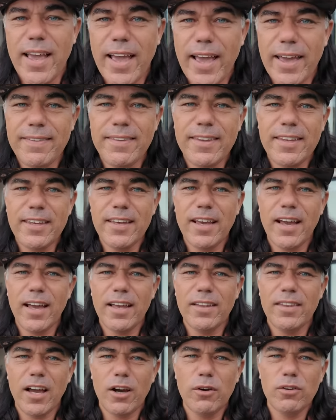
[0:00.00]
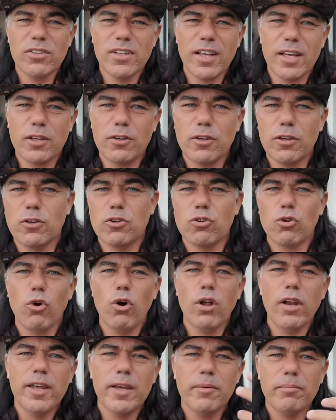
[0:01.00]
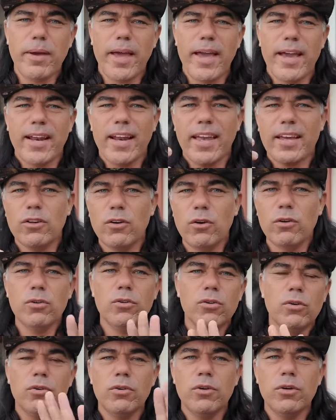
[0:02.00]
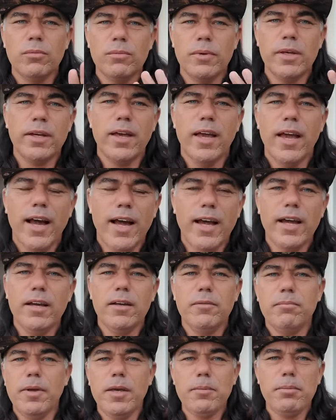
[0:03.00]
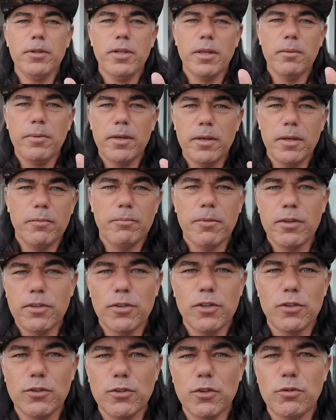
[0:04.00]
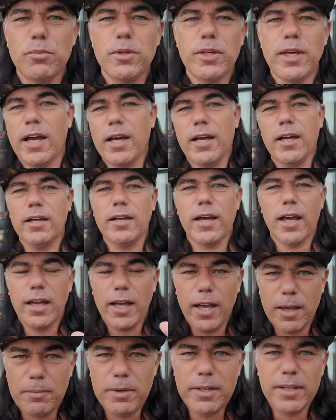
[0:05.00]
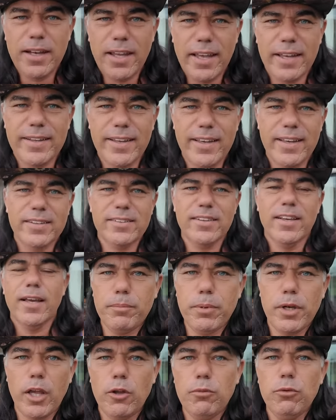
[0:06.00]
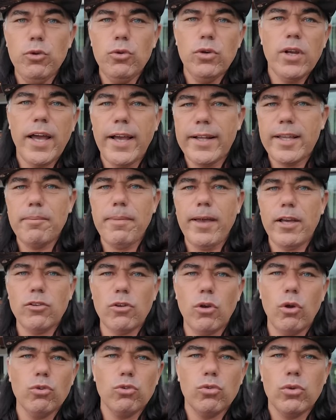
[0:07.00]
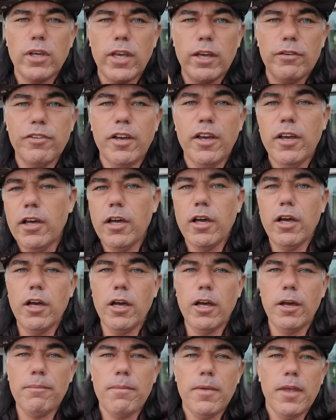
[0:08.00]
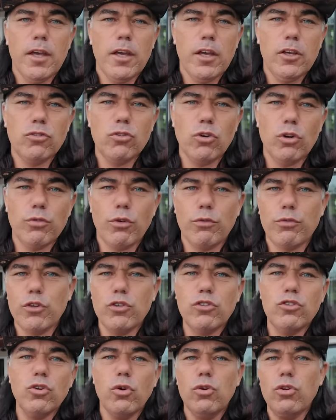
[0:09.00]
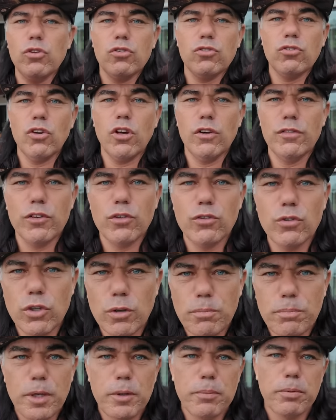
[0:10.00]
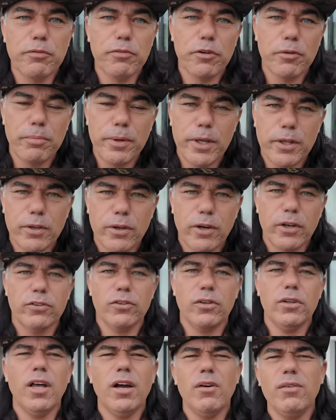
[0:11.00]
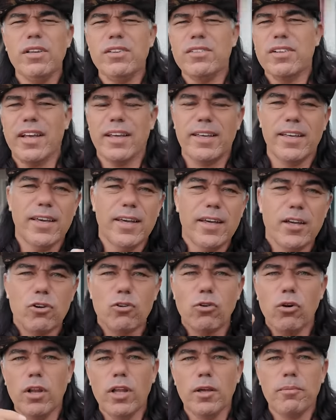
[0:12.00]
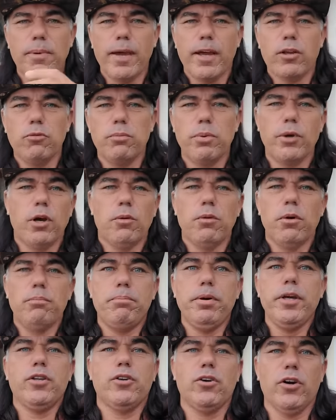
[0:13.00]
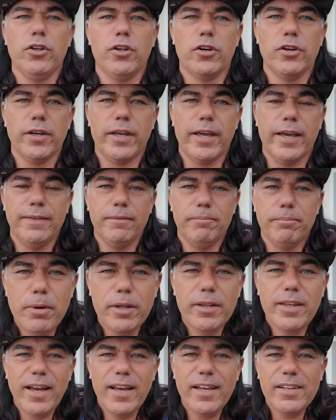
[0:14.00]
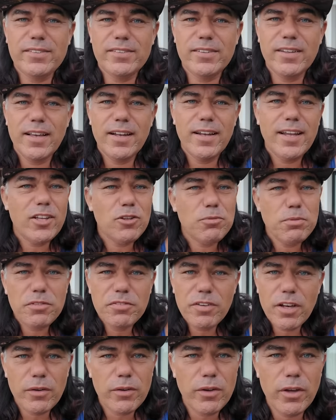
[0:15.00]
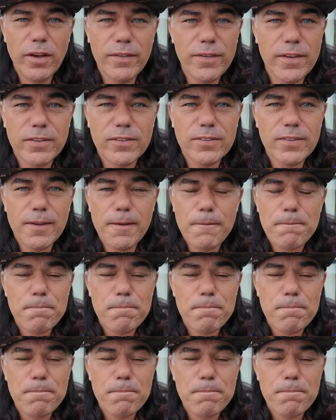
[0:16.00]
And he uh, now is like crawling back like, no, no, no, no, may, I, maybe they misunderstood me. I, I, I, mean it like this. But I do like that banks also give um, a sort of custodial service to the people for Bitcoin. So now he's like crawling back to become a Bitcoiner again. But guys, let's be very honest.